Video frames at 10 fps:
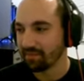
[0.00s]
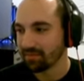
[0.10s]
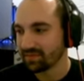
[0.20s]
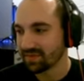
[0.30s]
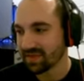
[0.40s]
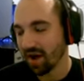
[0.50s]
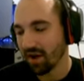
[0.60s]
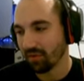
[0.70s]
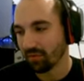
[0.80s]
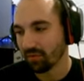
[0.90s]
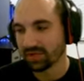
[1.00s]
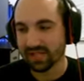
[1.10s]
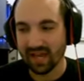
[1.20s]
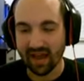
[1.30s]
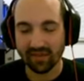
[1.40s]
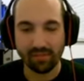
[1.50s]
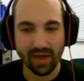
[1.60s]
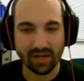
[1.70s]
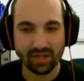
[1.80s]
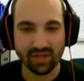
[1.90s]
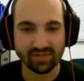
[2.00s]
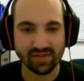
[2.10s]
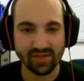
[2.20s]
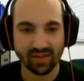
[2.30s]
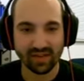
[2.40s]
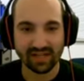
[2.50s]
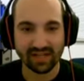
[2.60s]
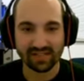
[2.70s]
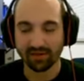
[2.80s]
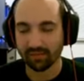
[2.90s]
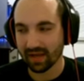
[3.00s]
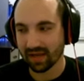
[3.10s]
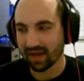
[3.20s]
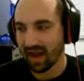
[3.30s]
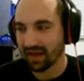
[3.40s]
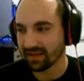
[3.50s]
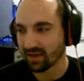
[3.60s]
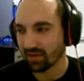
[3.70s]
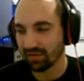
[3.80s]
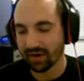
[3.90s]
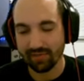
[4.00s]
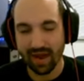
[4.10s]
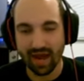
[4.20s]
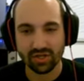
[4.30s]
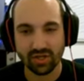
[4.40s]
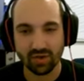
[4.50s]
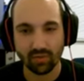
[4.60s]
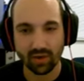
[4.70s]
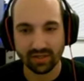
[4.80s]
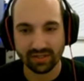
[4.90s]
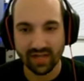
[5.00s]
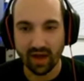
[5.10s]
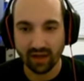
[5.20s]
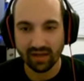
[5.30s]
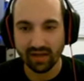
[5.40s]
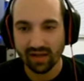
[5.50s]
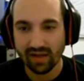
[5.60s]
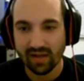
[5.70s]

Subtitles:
So we'll see how the meta shifts over the next little bit. I don't imagine it will a ton.